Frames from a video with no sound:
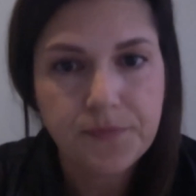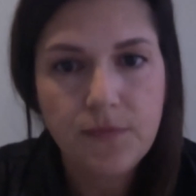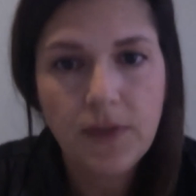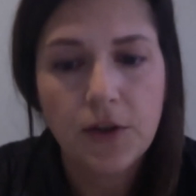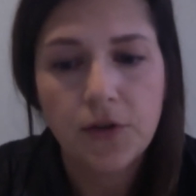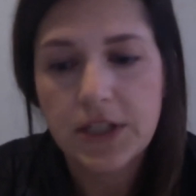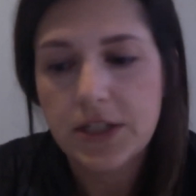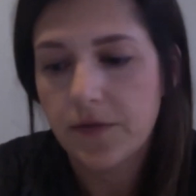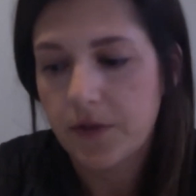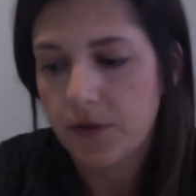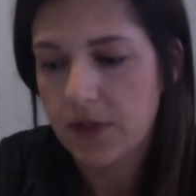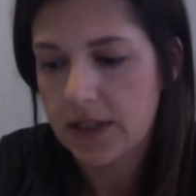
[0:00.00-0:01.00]
you need to
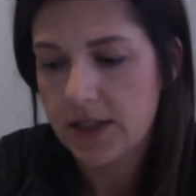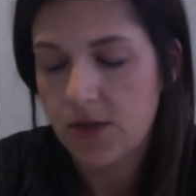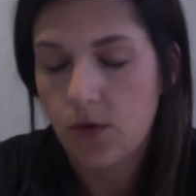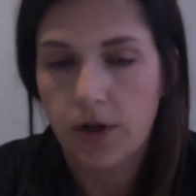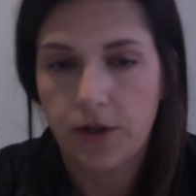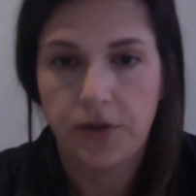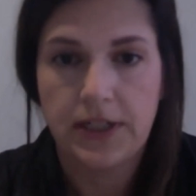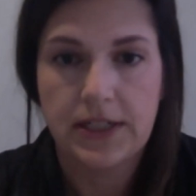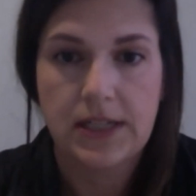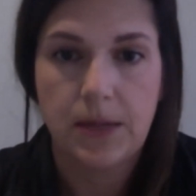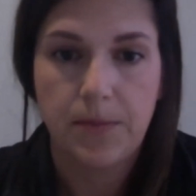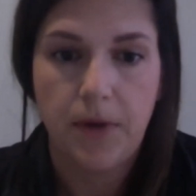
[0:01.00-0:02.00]
view this or you need to
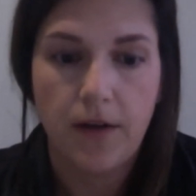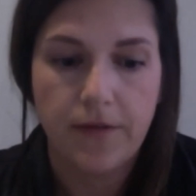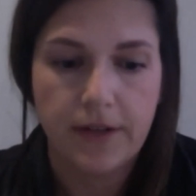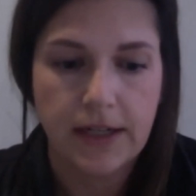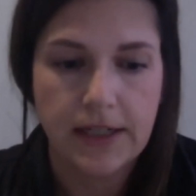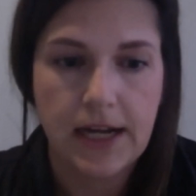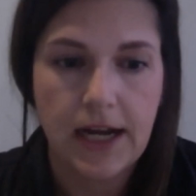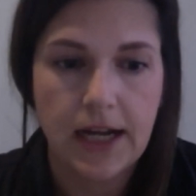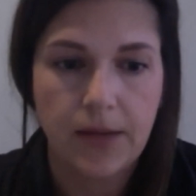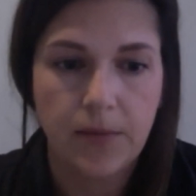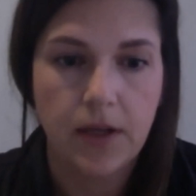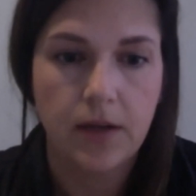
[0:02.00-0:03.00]
step off at any
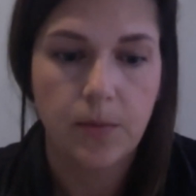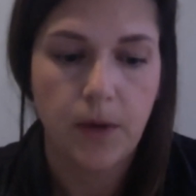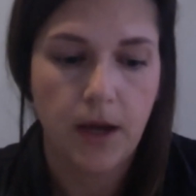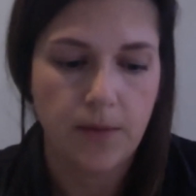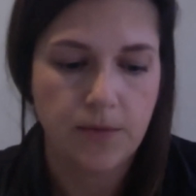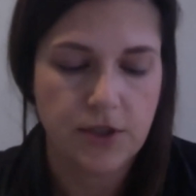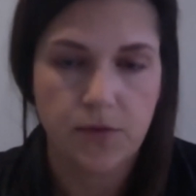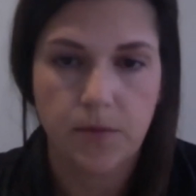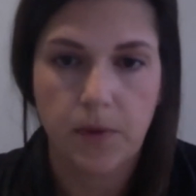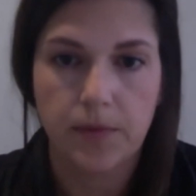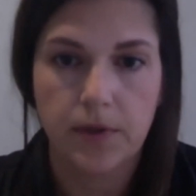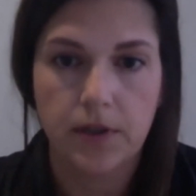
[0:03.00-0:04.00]
time, just
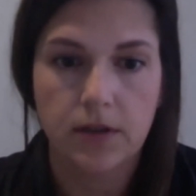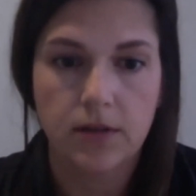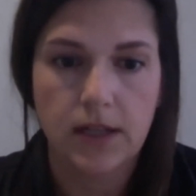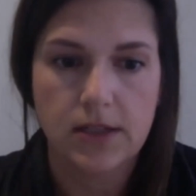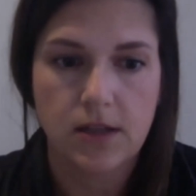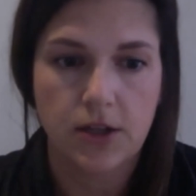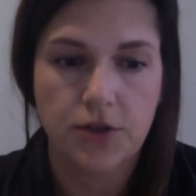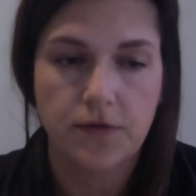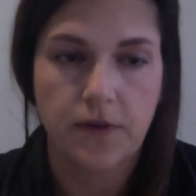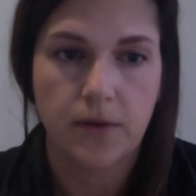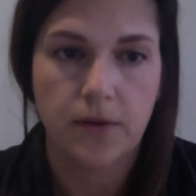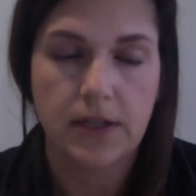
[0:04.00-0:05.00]
remember, as long as you're
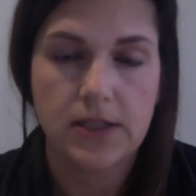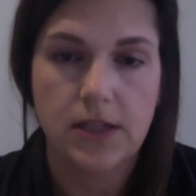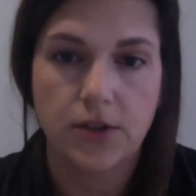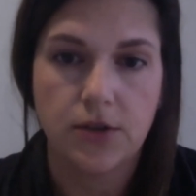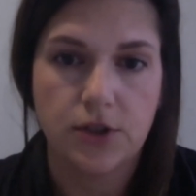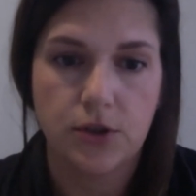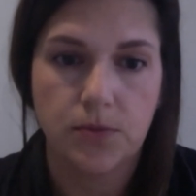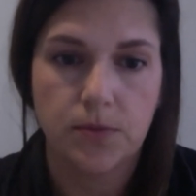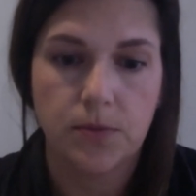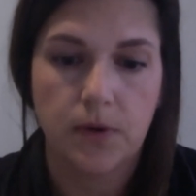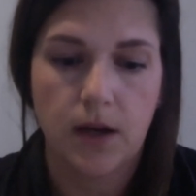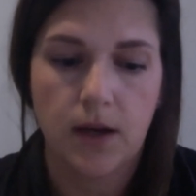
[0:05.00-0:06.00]
following us on YouTube,
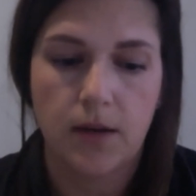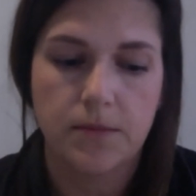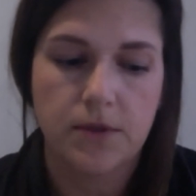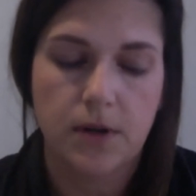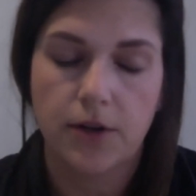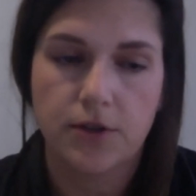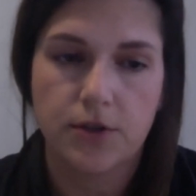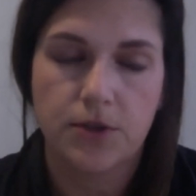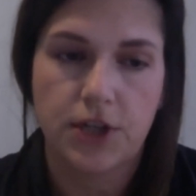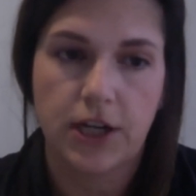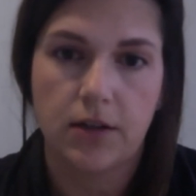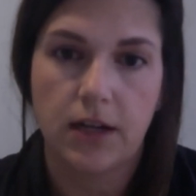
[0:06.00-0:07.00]
our YouTube
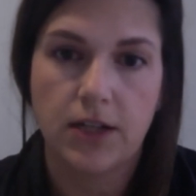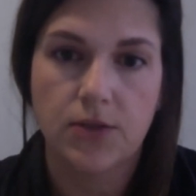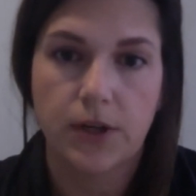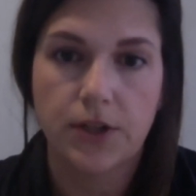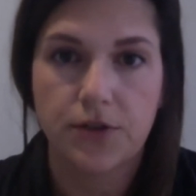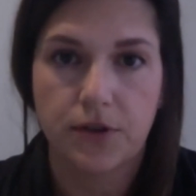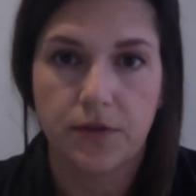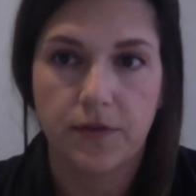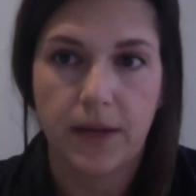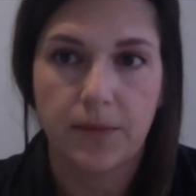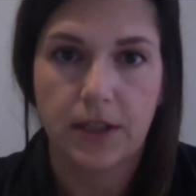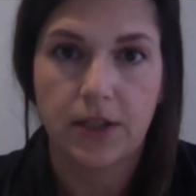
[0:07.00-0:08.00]
channel at 22Q
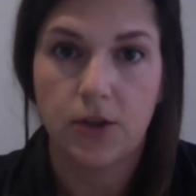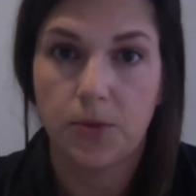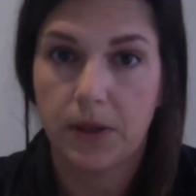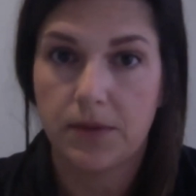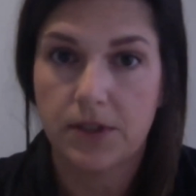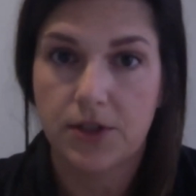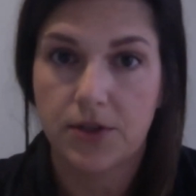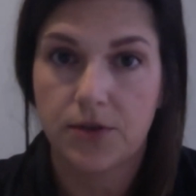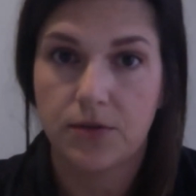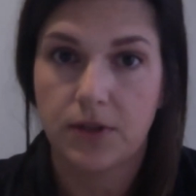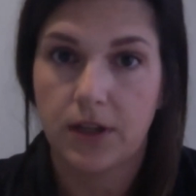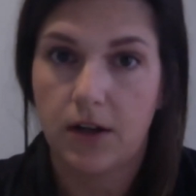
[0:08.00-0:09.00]
Family, you'll be able
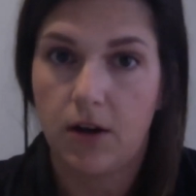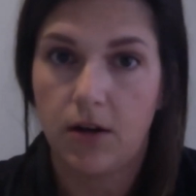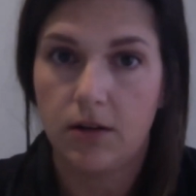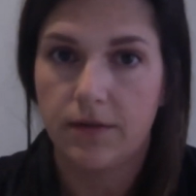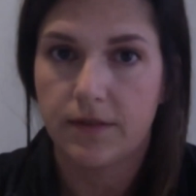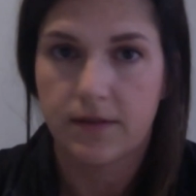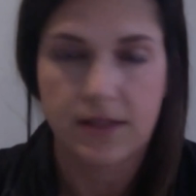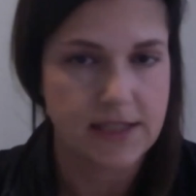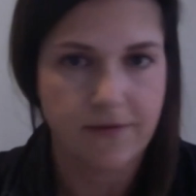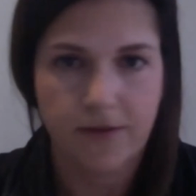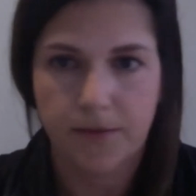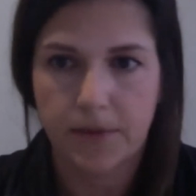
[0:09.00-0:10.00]
to get all of
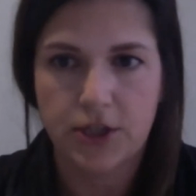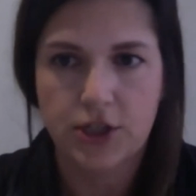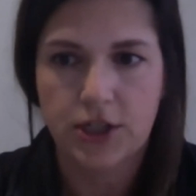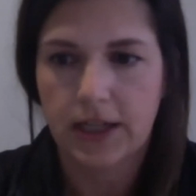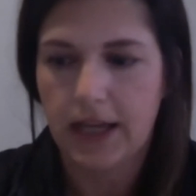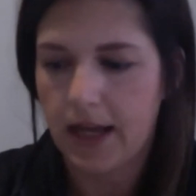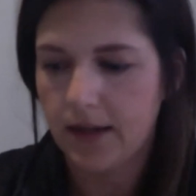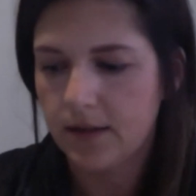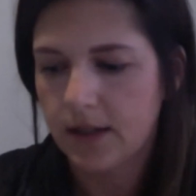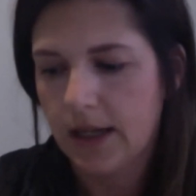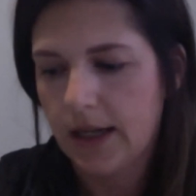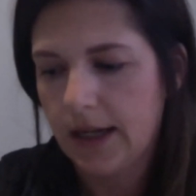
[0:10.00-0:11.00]
this information
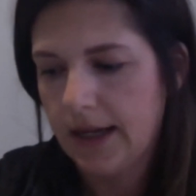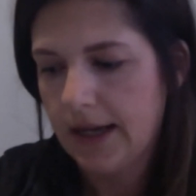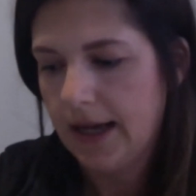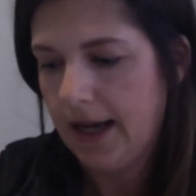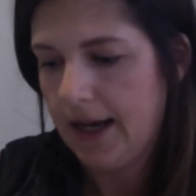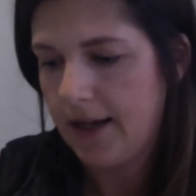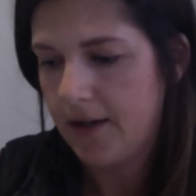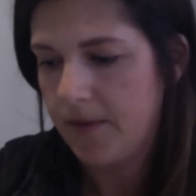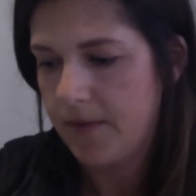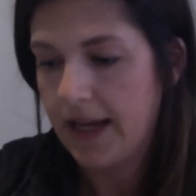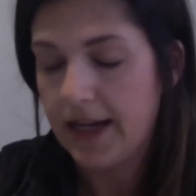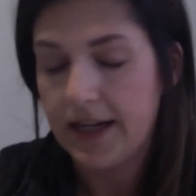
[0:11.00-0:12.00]
again.
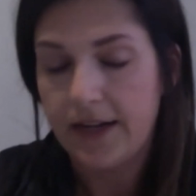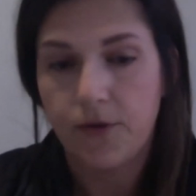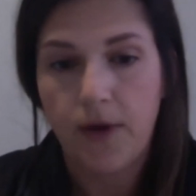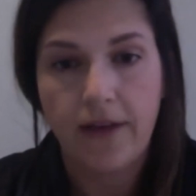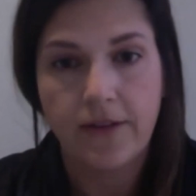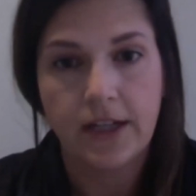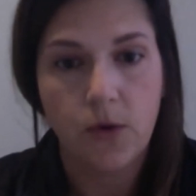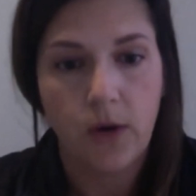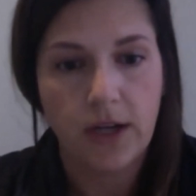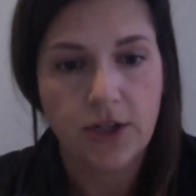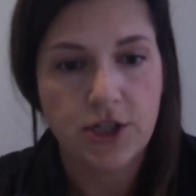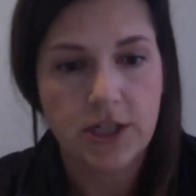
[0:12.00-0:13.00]
And if you have any
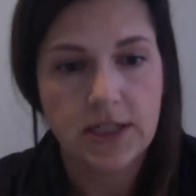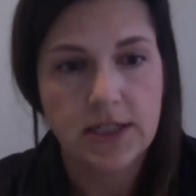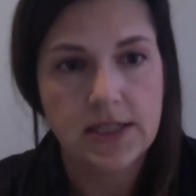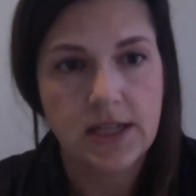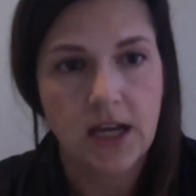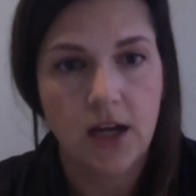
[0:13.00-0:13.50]
questions,